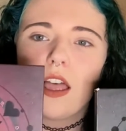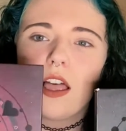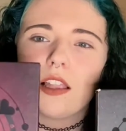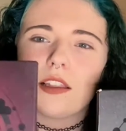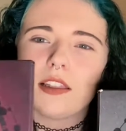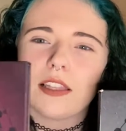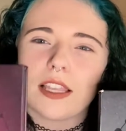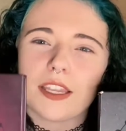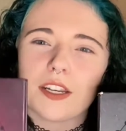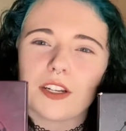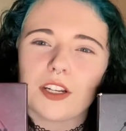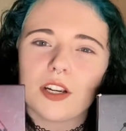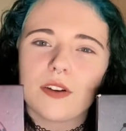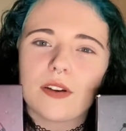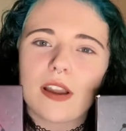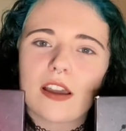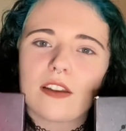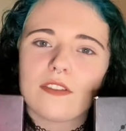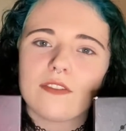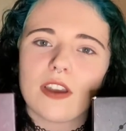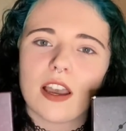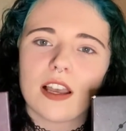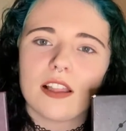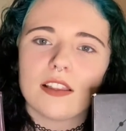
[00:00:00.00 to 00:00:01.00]
later
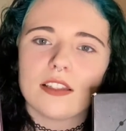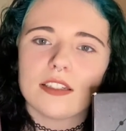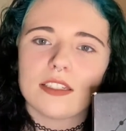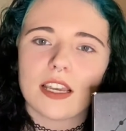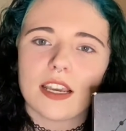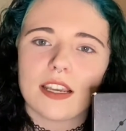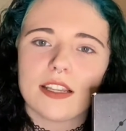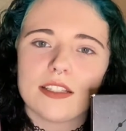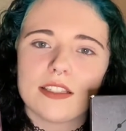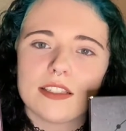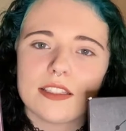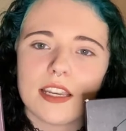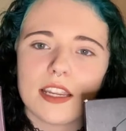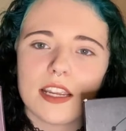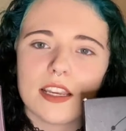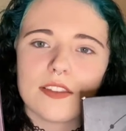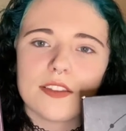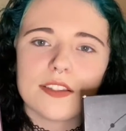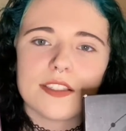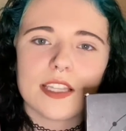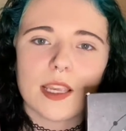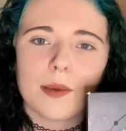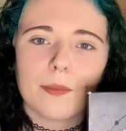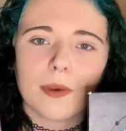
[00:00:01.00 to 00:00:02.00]
around Valentine's Day, the
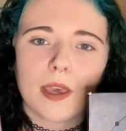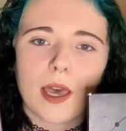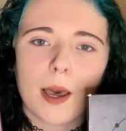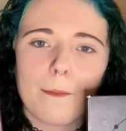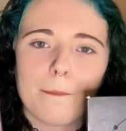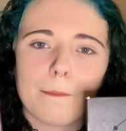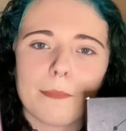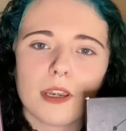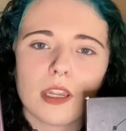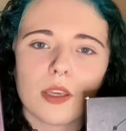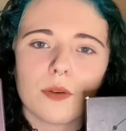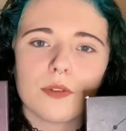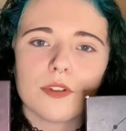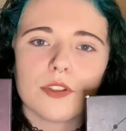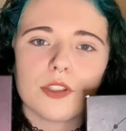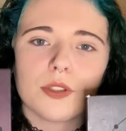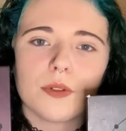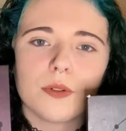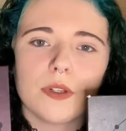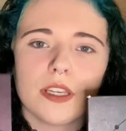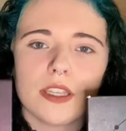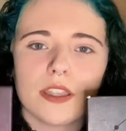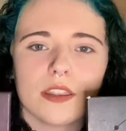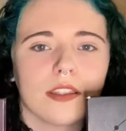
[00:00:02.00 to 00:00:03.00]
same company was
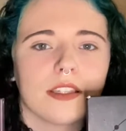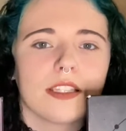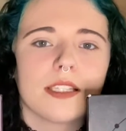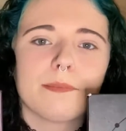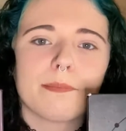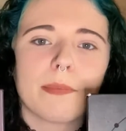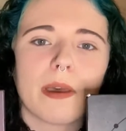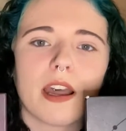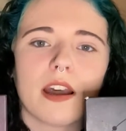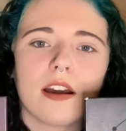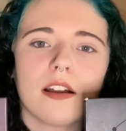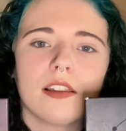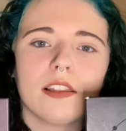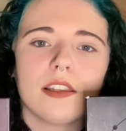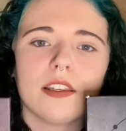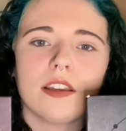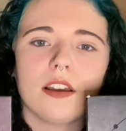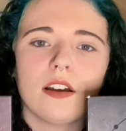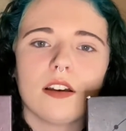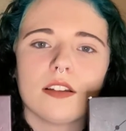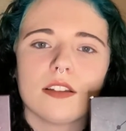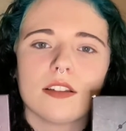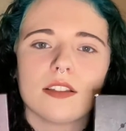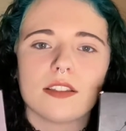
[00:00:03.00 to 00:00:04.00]
doing this palette
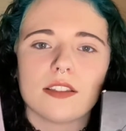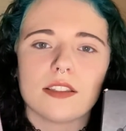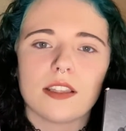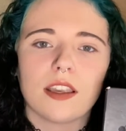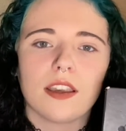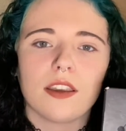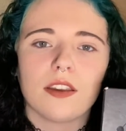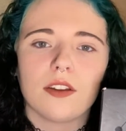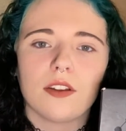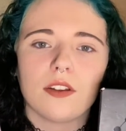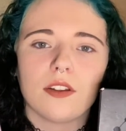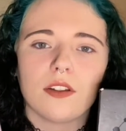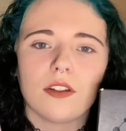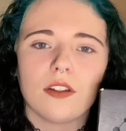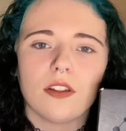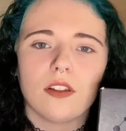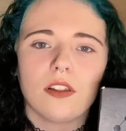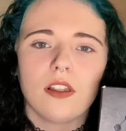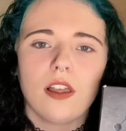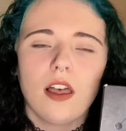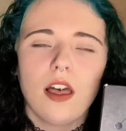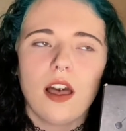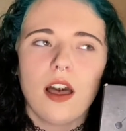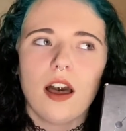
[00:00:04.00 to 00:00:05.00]
on sale.